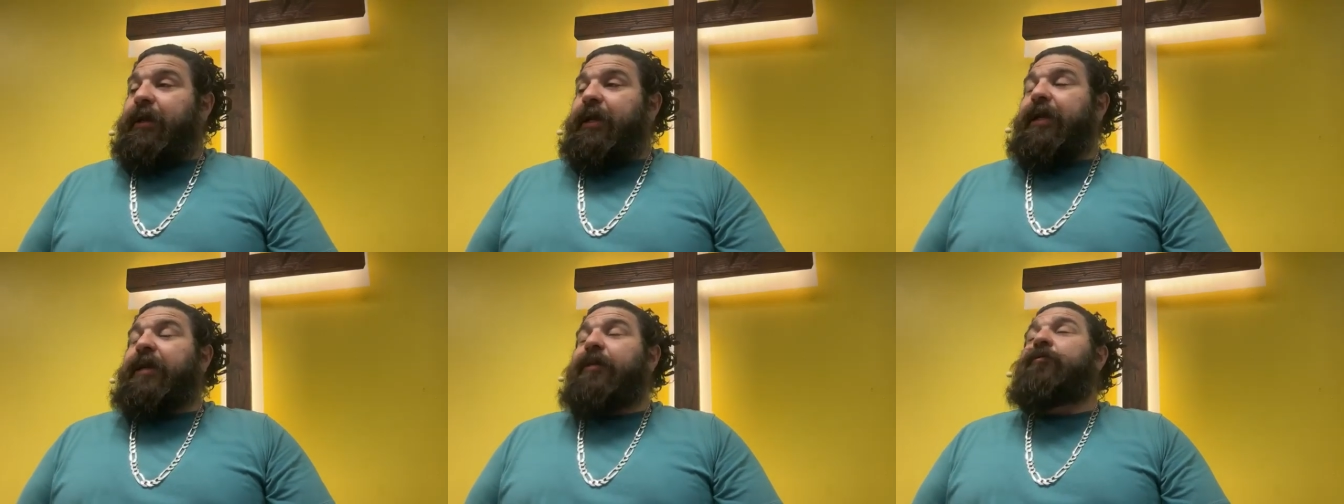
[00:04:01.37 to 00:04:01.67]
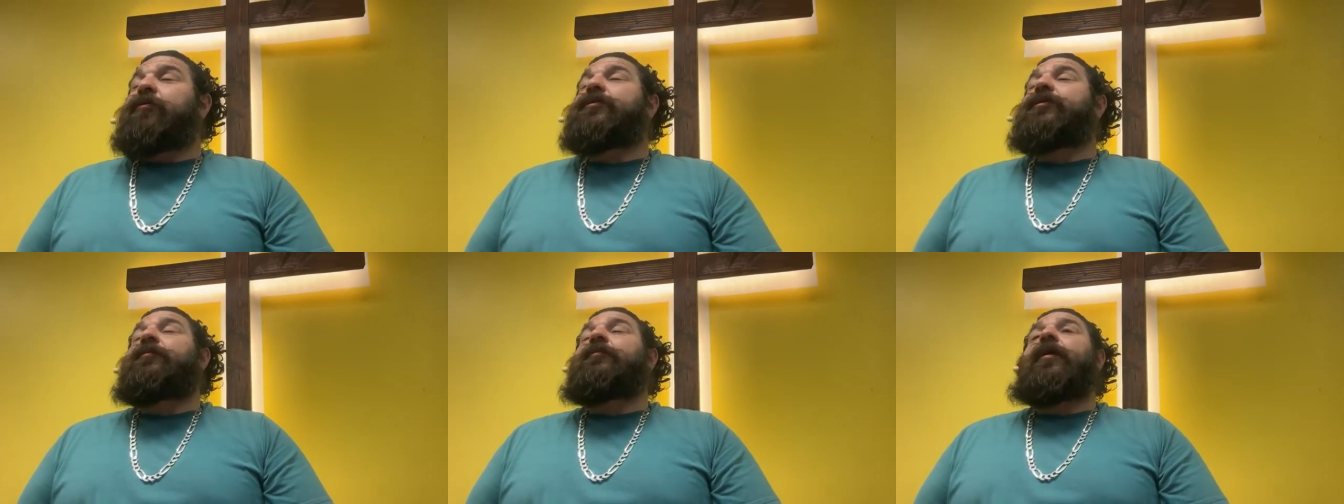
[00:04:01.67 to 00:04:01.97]
he
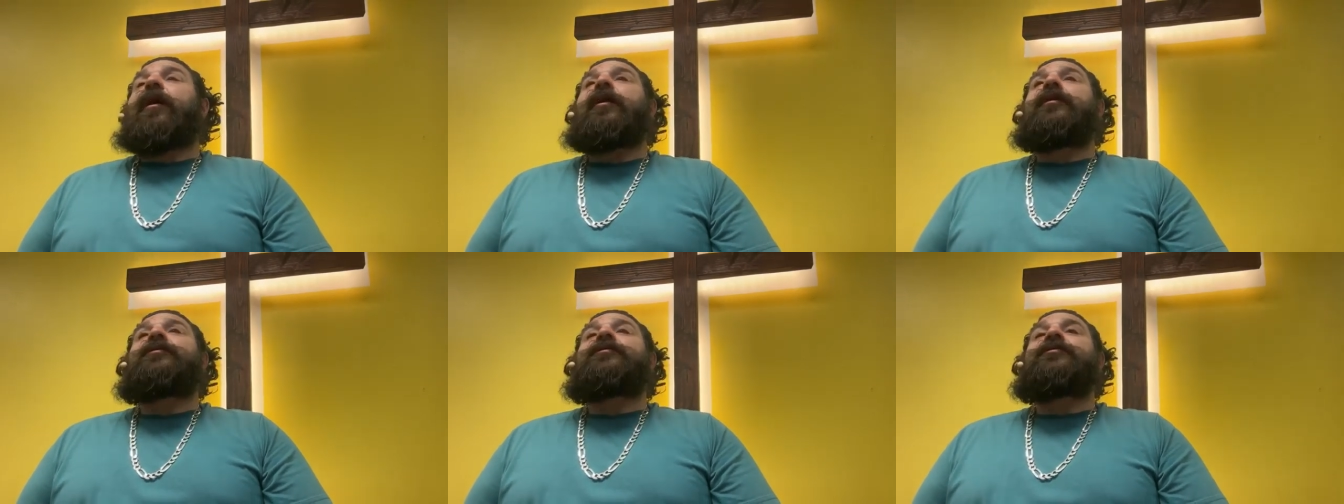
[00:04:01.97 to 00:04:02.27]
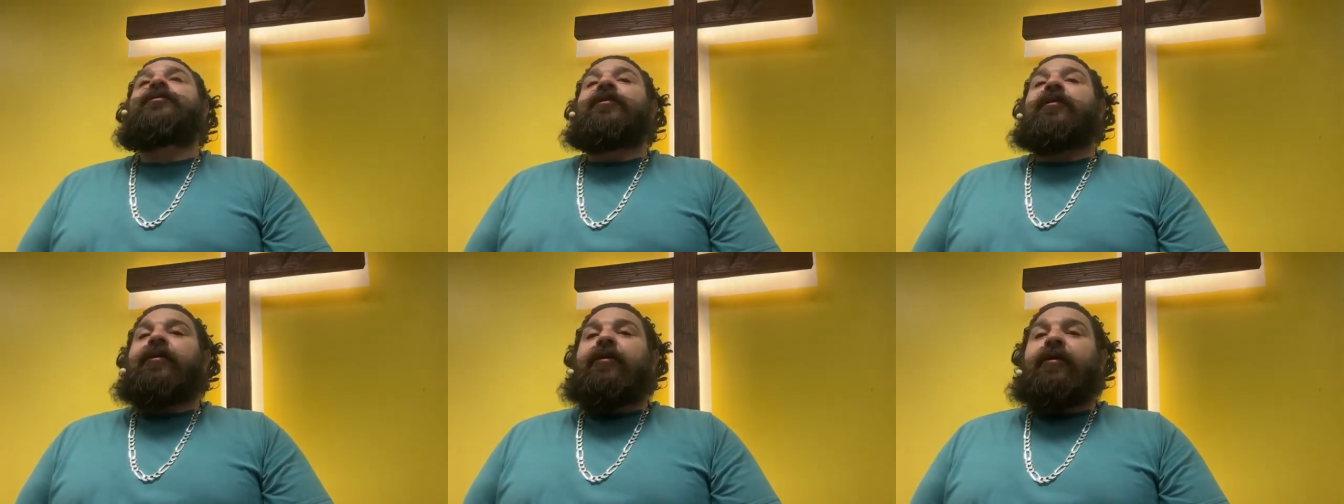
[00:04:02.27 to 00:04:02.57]
was a
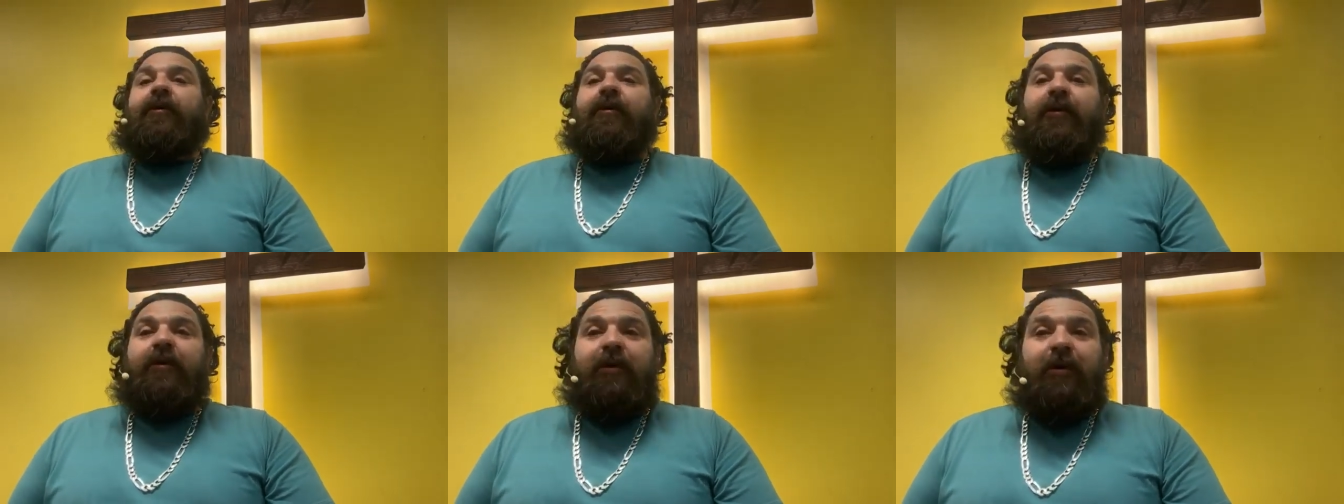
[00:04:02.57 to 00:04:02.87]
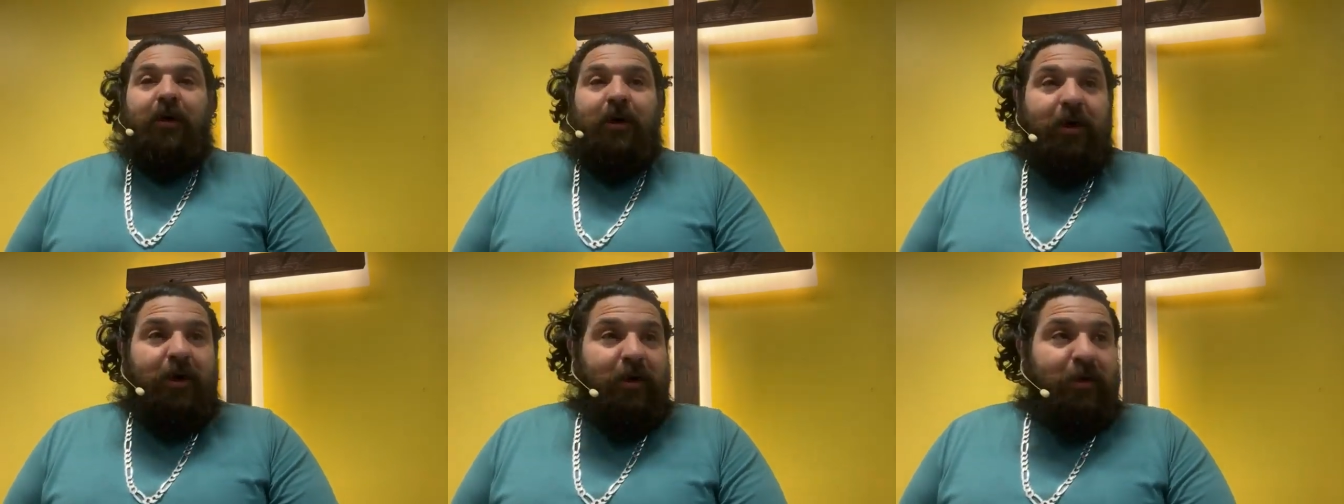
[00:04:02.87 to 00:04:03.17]
monster.
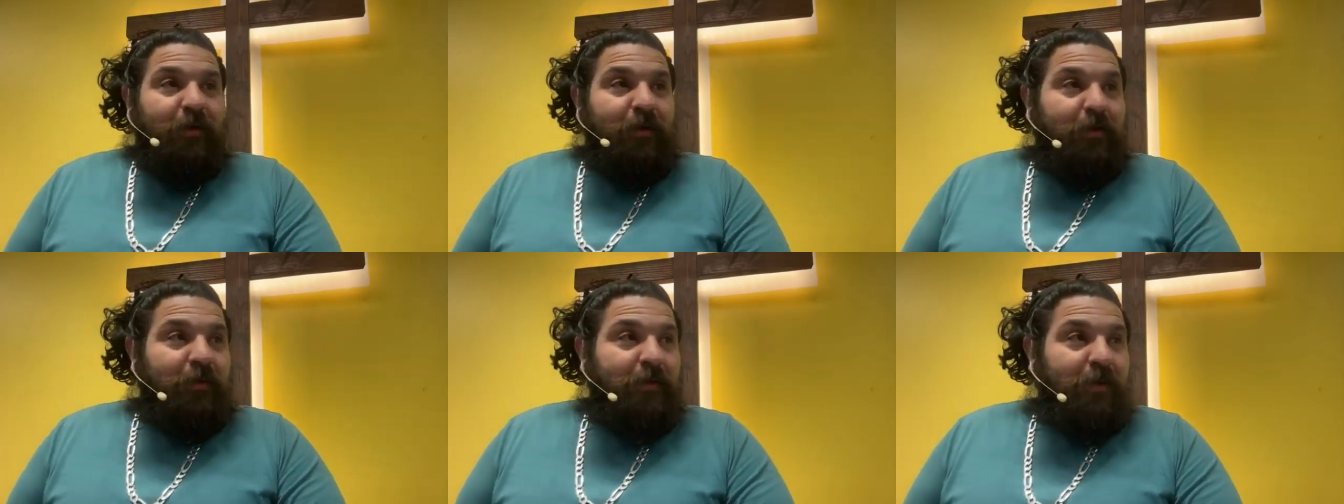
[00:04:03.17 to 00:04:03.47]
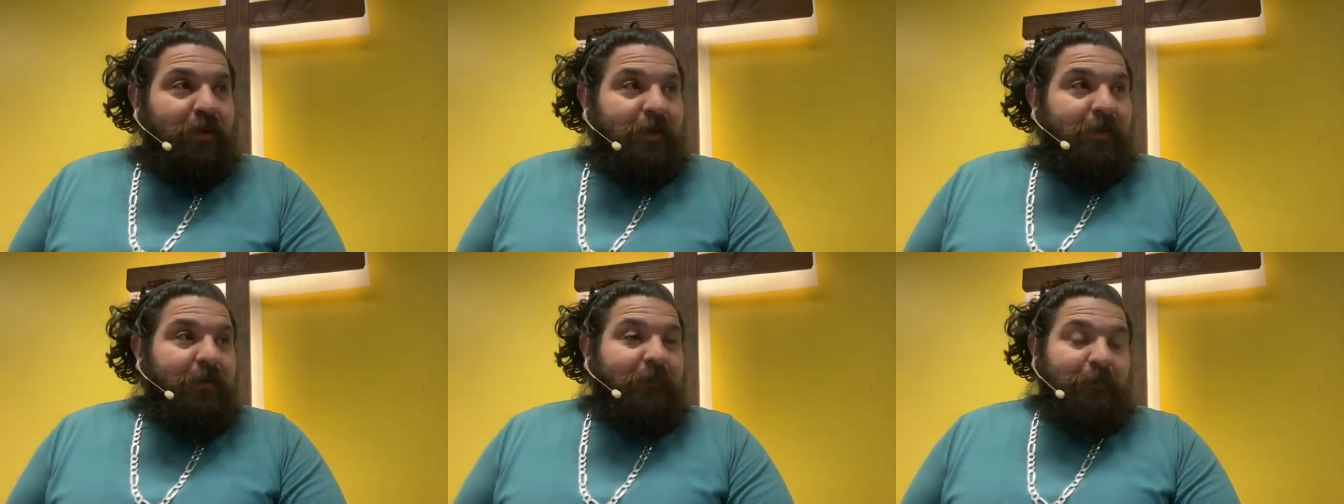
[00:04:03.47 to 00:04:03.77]
Oh,
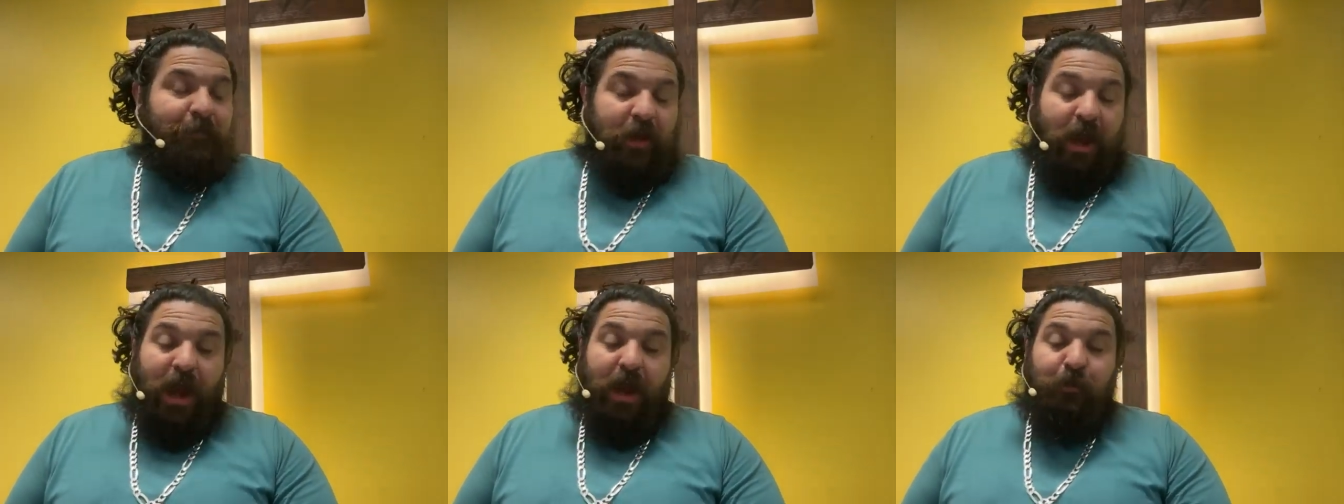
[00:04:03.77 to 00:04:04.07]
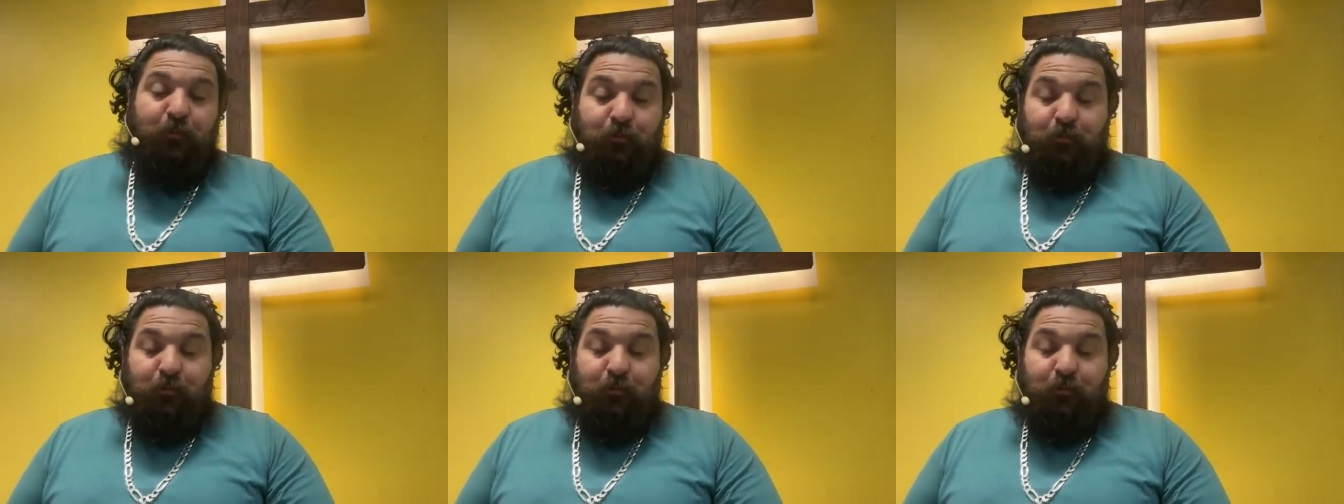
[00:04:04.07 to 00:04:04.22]
I